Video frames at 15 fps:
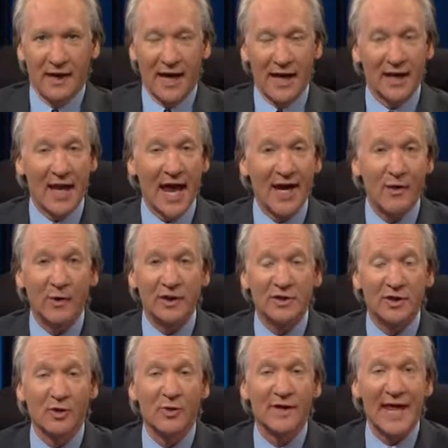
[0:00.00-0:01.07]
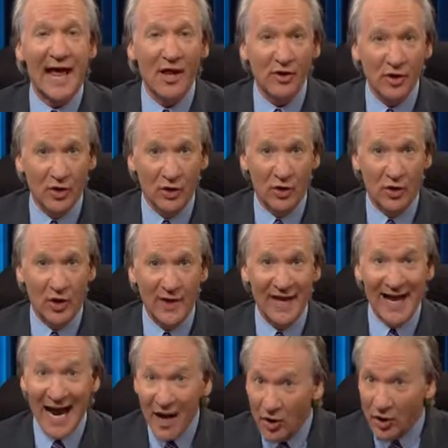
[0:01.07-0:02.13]
And like we do with alcohol.
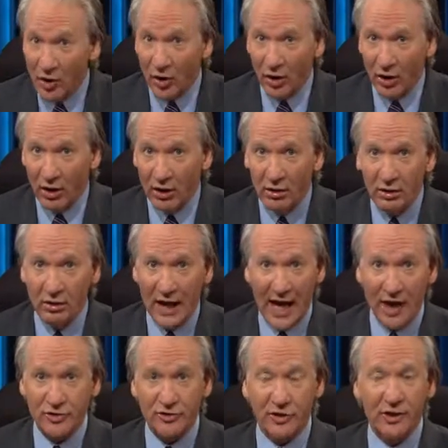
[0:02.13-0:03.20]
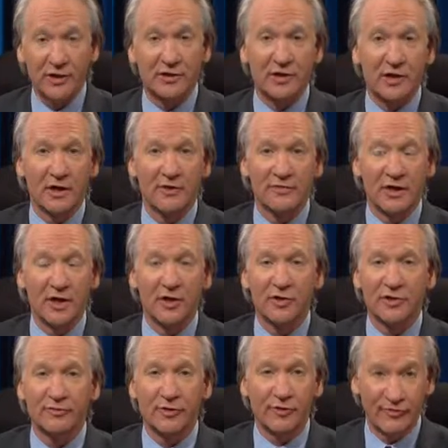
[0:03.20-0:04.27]
And alcohol actually serves a
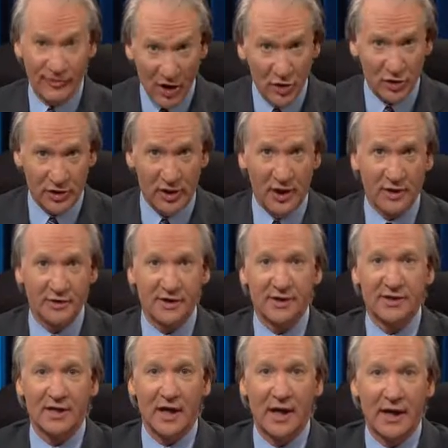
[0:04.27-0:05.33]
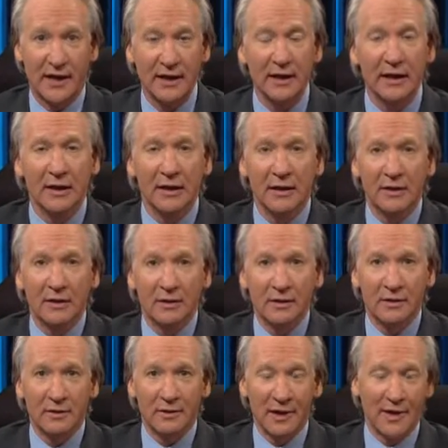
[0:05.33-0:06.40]
useful function in society
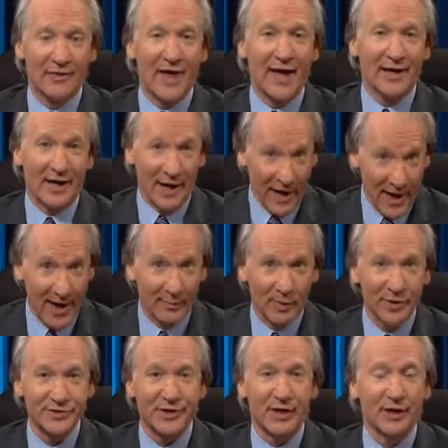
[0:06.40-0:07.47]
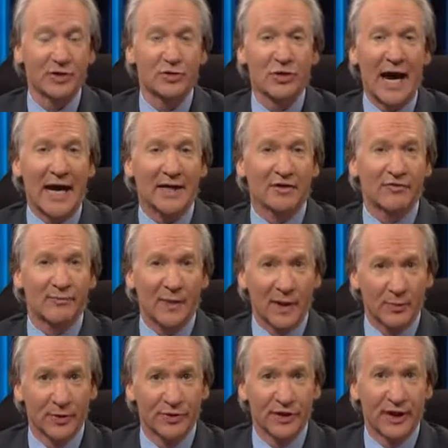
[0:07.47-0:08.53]
in that it enables unattractive
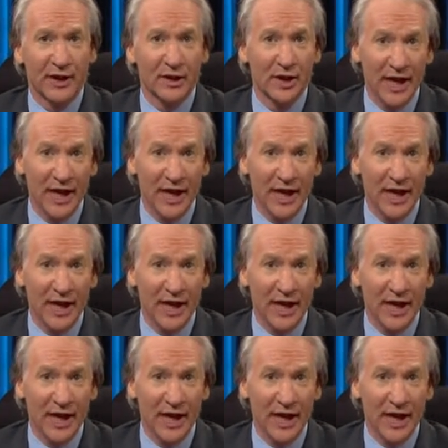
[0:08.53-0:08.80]
people to get